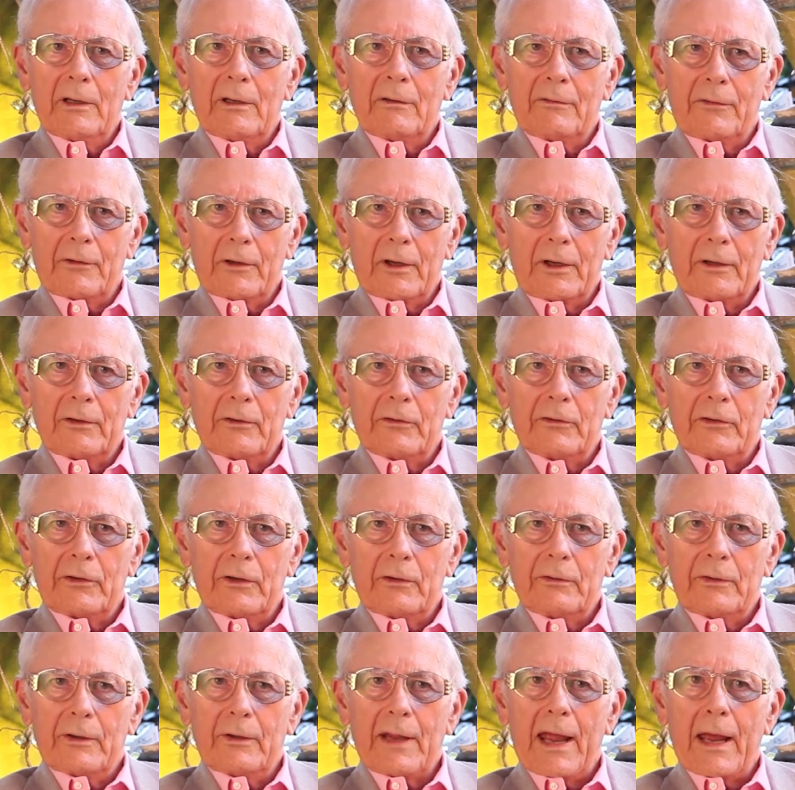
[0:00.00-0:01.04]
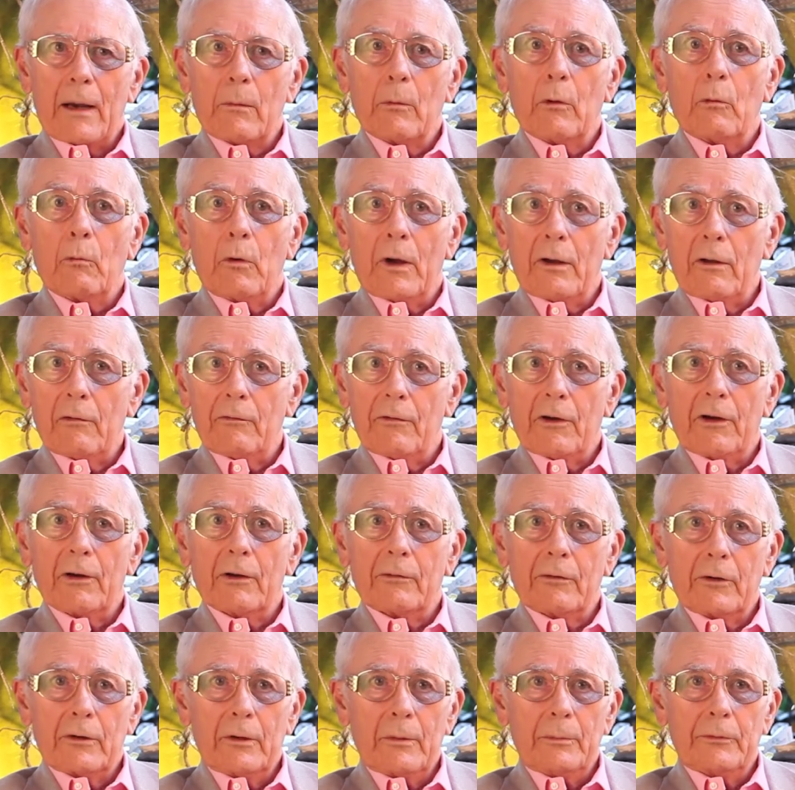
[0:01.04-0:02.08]
funds to animal welfare
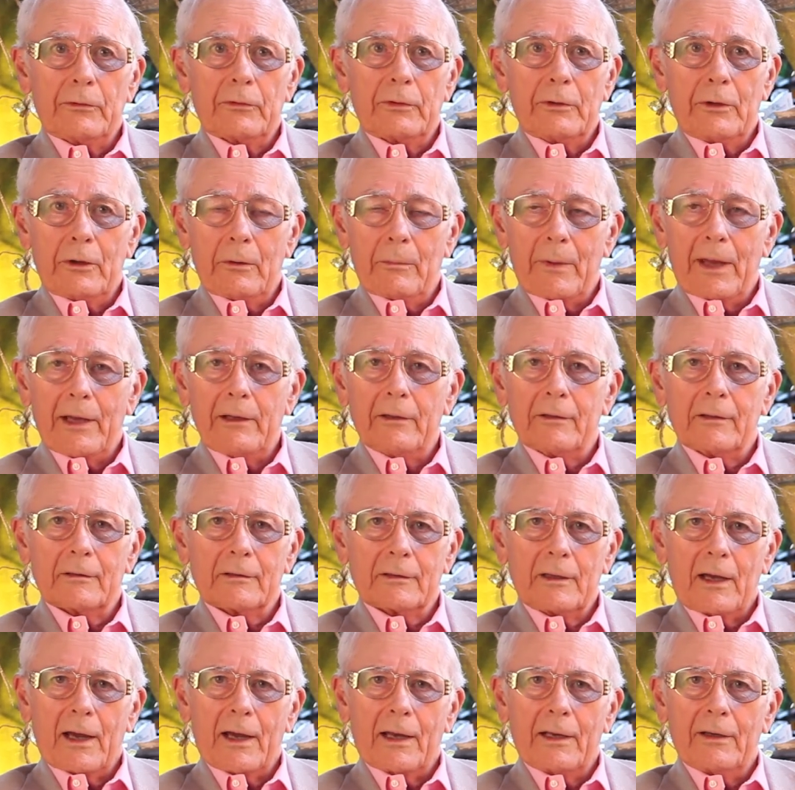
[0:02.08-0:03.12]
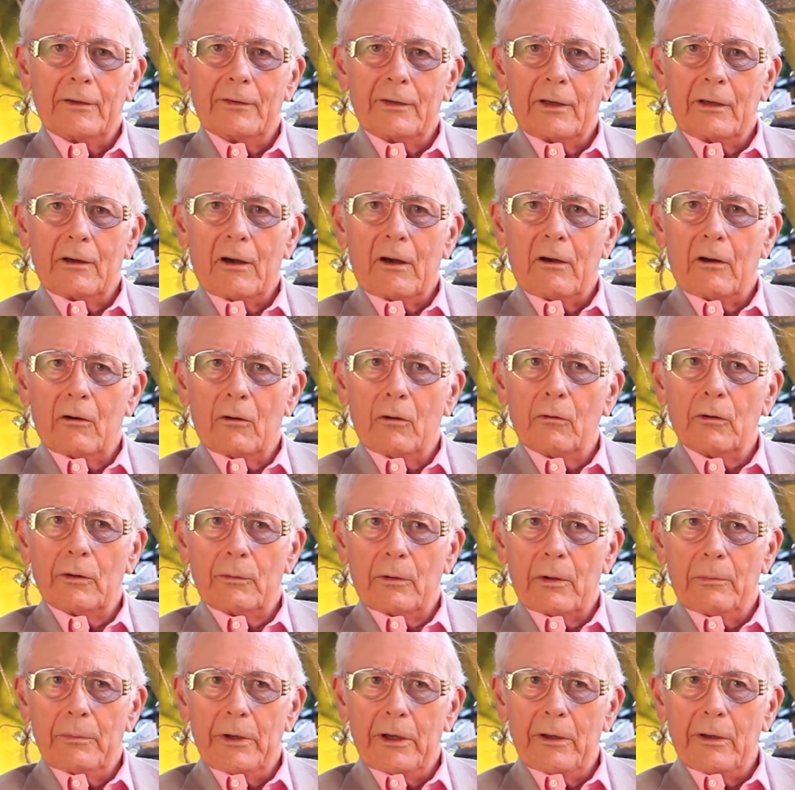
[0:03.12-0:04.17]
groups and humane societies in our whole
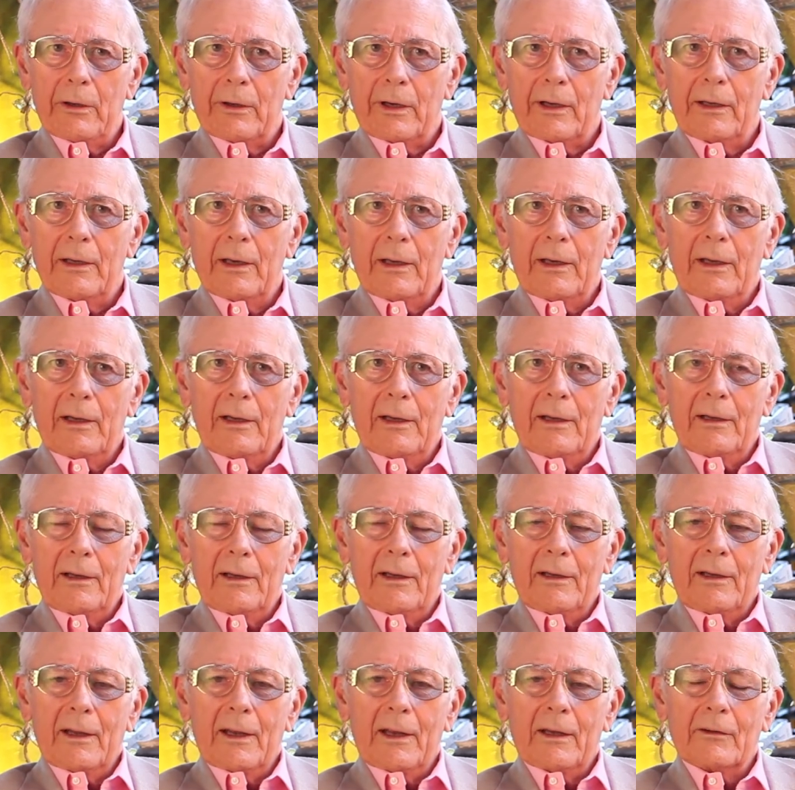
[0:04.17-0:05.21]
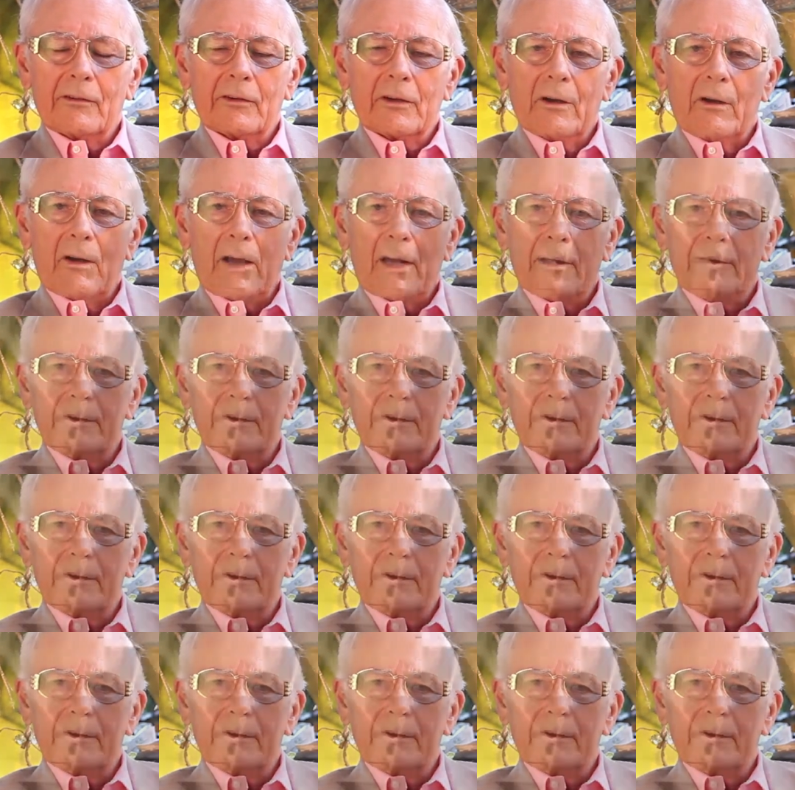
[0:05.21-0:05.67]
community. And so